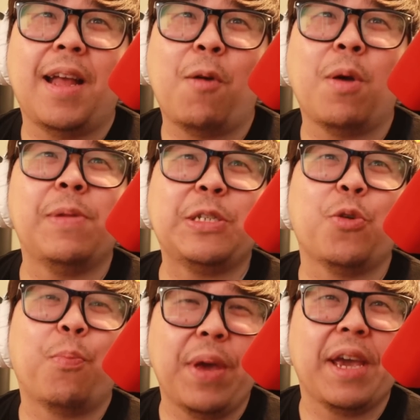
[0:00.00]
I want
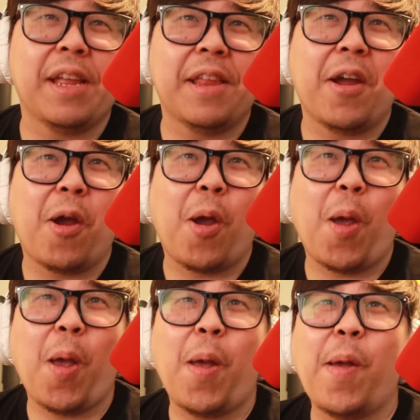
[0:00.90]
Mr. Big in there.
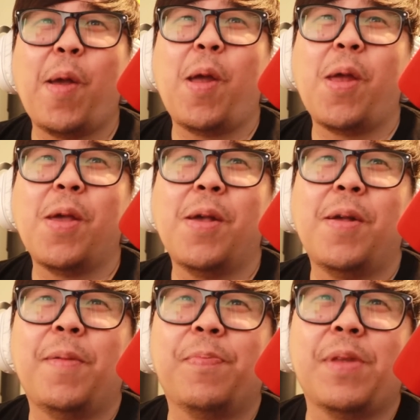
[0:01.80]
Oh, Mr.
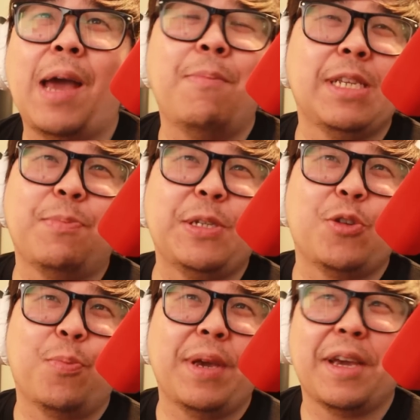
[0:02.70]
Big. I miss
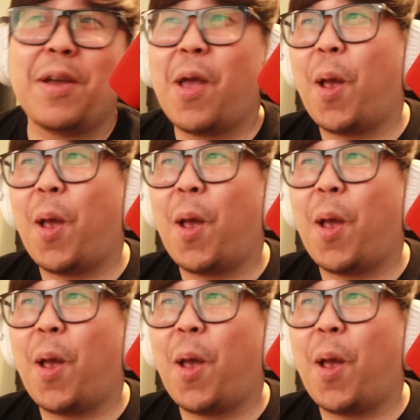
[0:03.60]
Mr. Big.